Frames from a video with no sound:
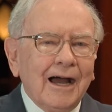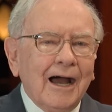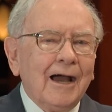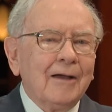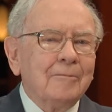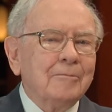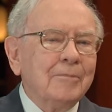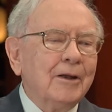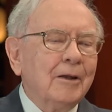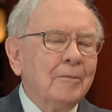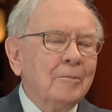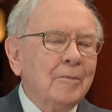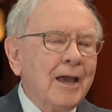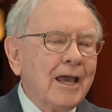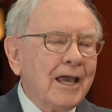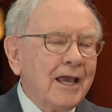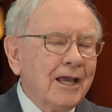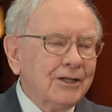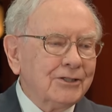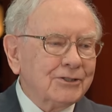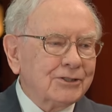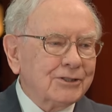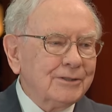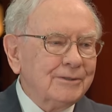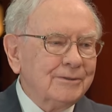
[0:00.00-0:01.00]
I've been
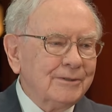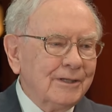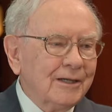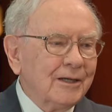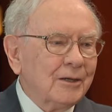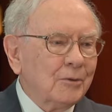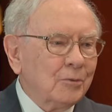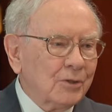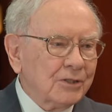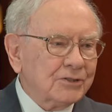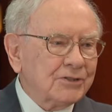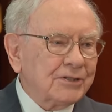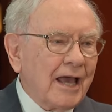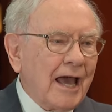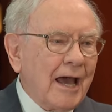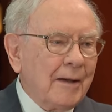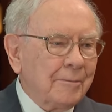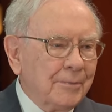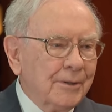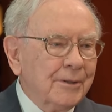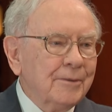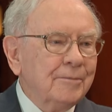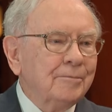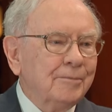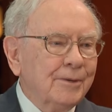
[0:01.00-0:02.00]
amazed at what's
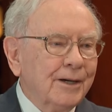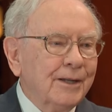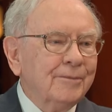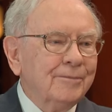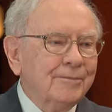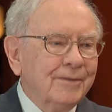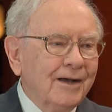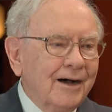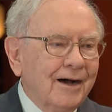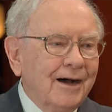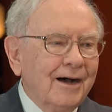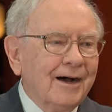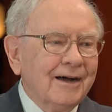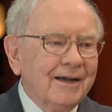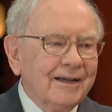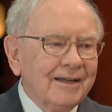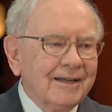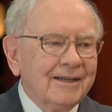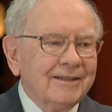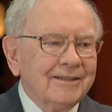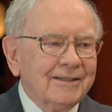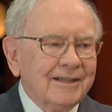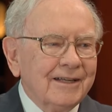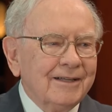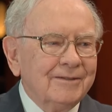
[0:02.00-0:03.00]
happened, but
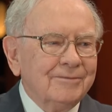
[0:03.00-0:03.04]
uh,